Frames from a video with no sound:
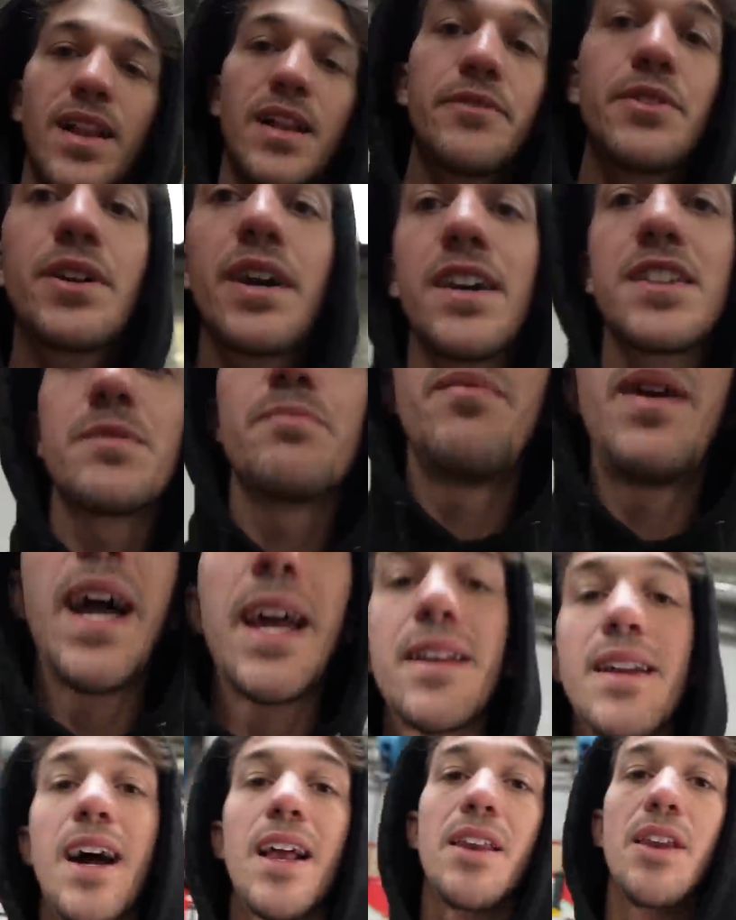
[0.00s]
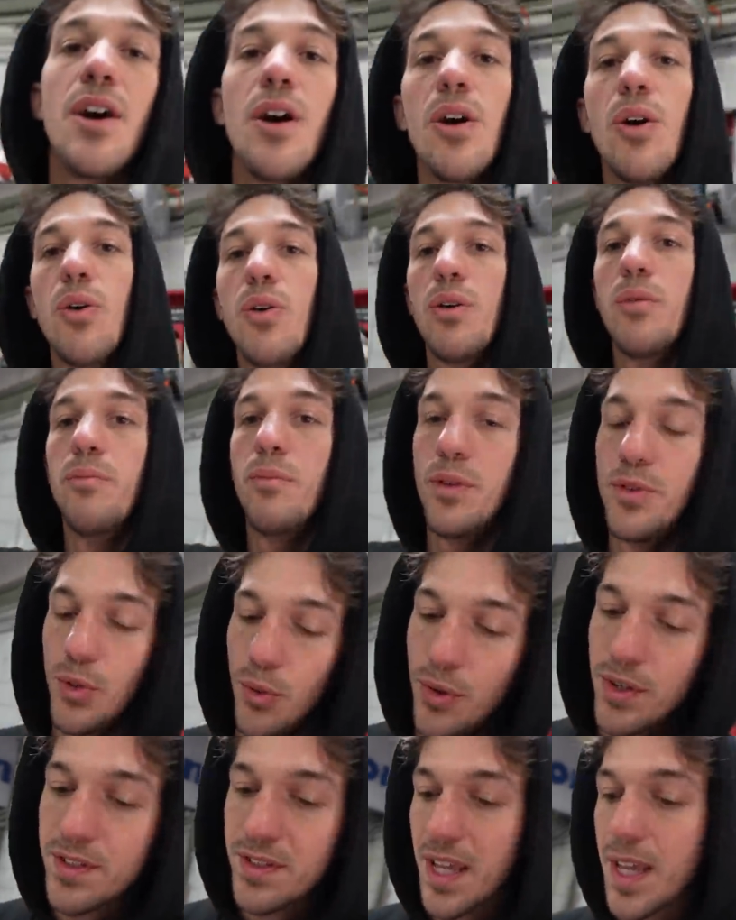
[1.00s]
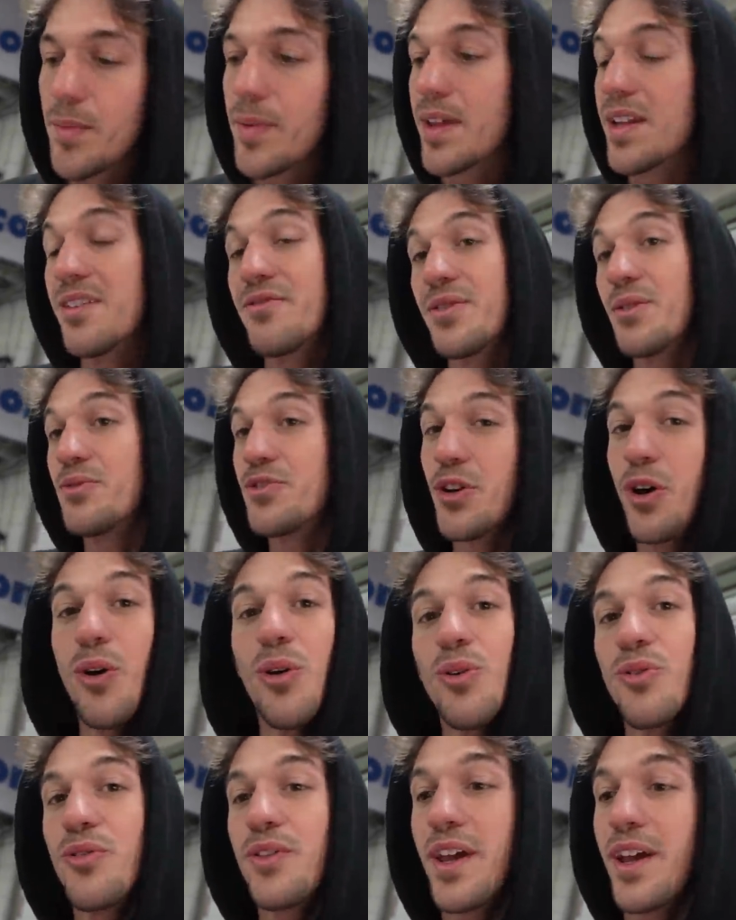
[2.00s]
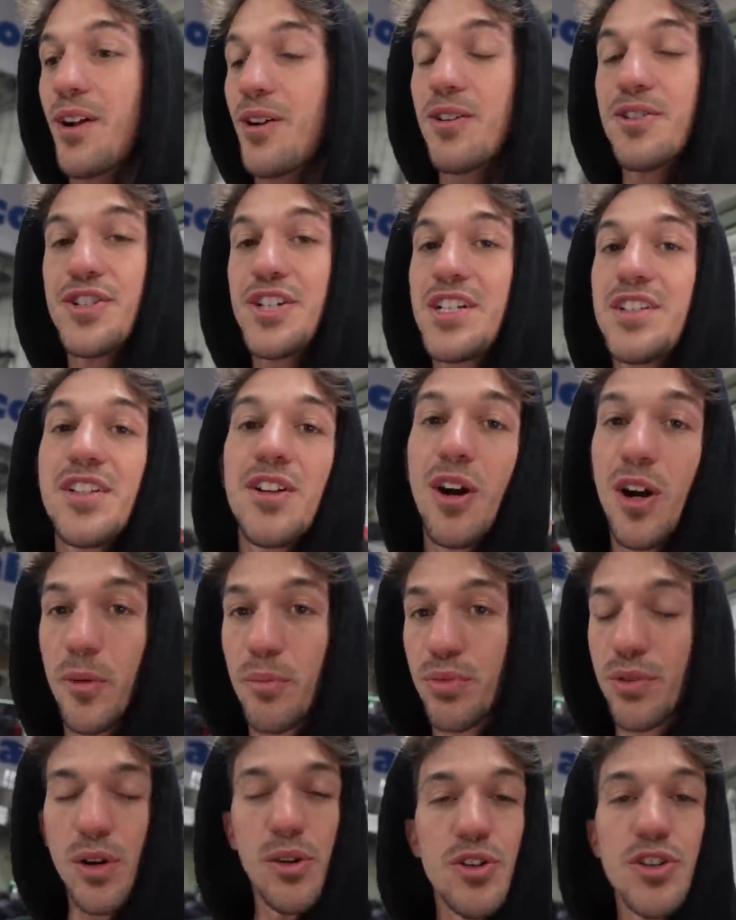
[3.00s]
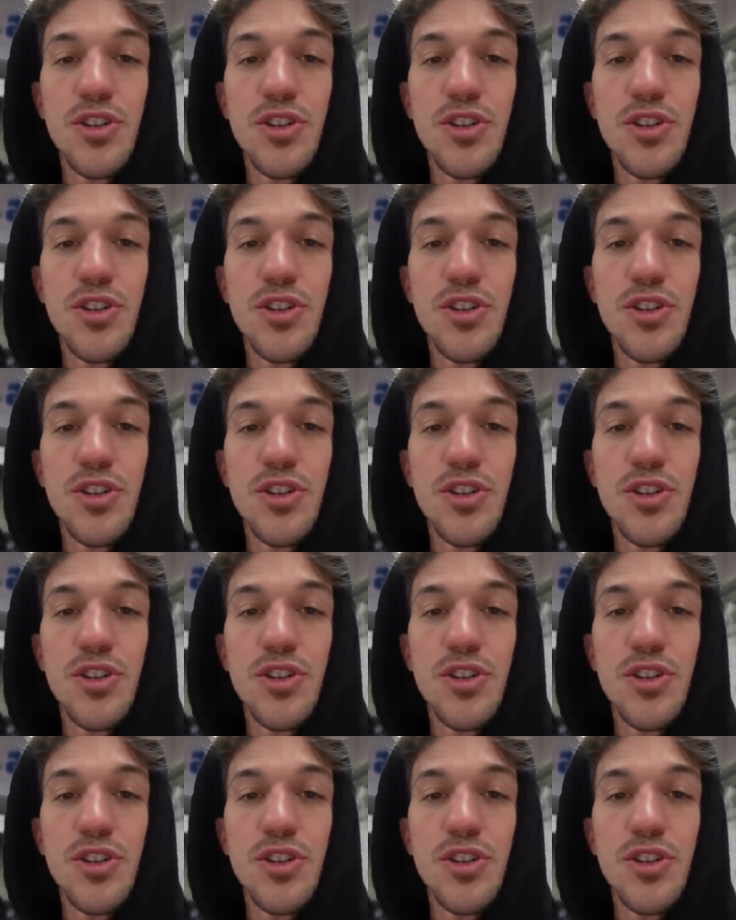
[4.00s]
lot of you guys might not know Midori Seibi, and if you don't, they are a GTR pro